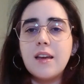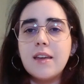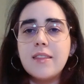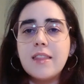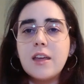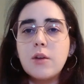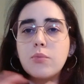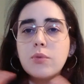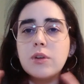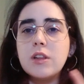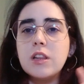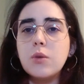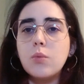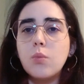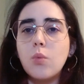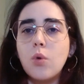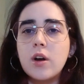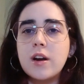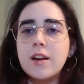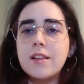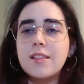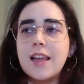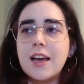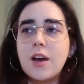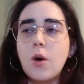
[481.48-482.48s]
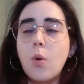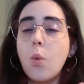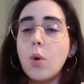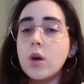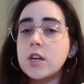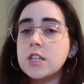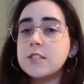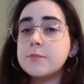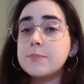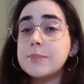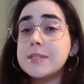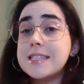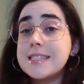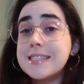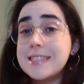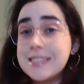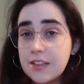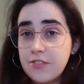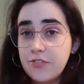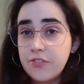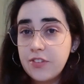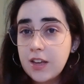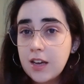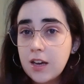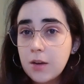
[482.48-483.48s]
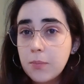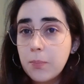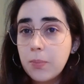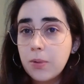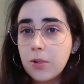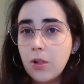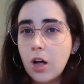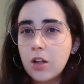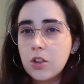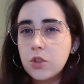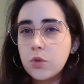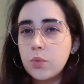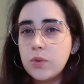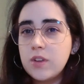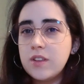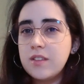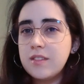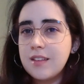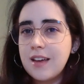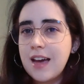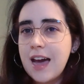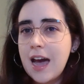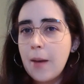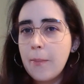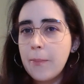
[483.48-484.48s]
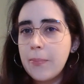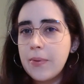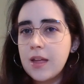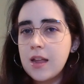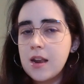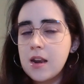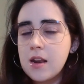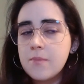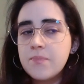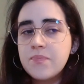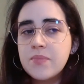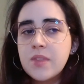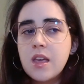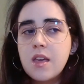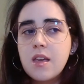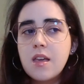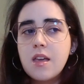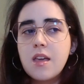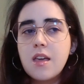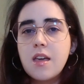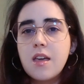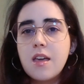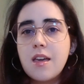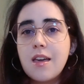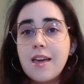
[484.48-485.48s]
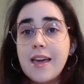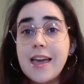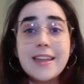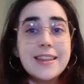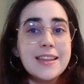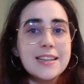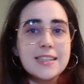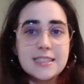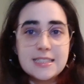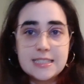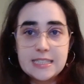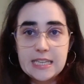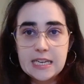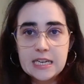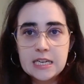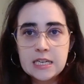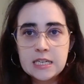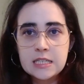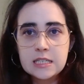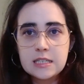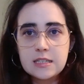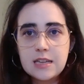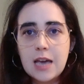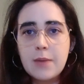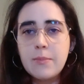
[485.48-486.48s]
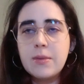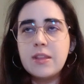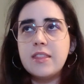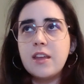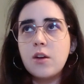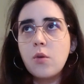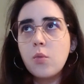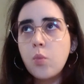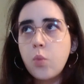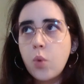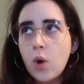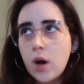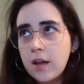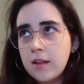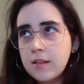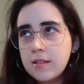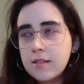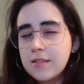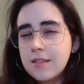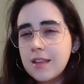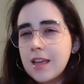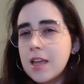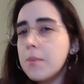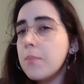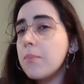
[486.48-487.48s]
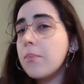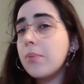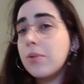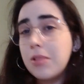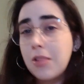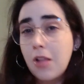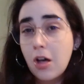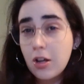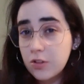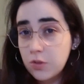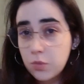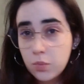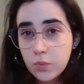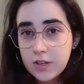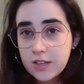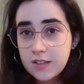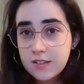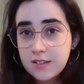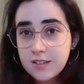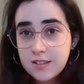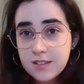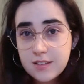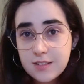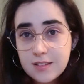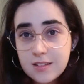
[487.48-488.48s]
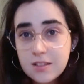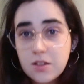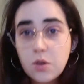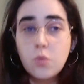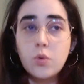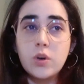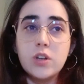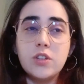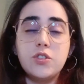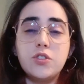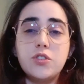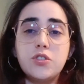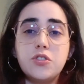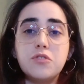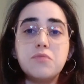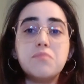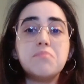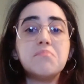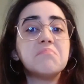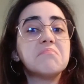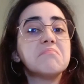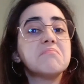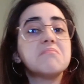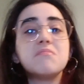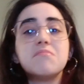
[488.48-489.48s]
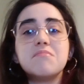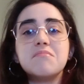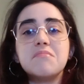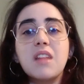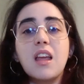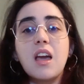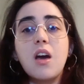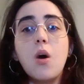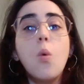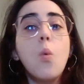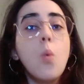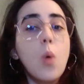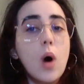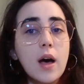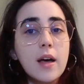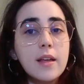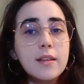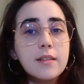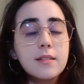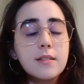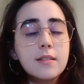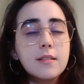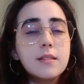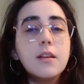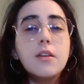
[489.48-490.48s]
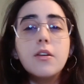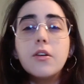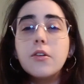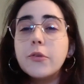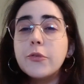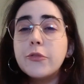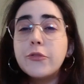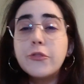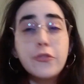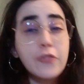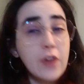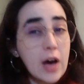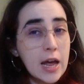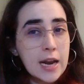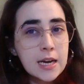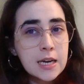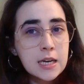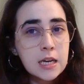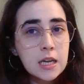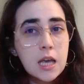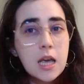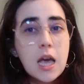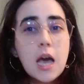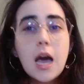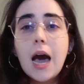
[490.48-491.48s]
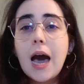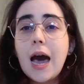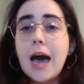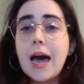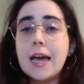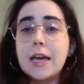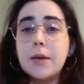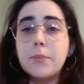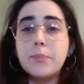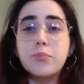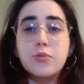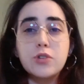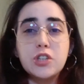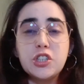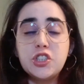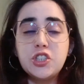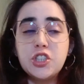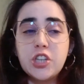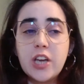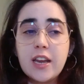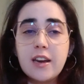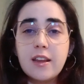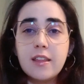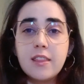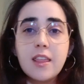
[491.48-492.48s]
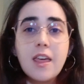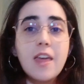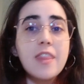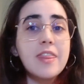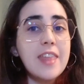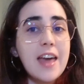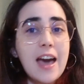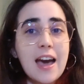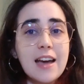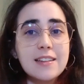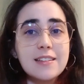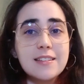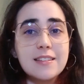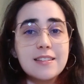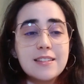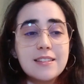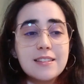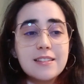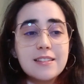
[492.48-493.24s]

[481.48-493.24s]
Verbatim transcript: And I really wanted like one specific plot twist to happen and it didn't. I mean, there was a plot twist which was fun. I appreciated that,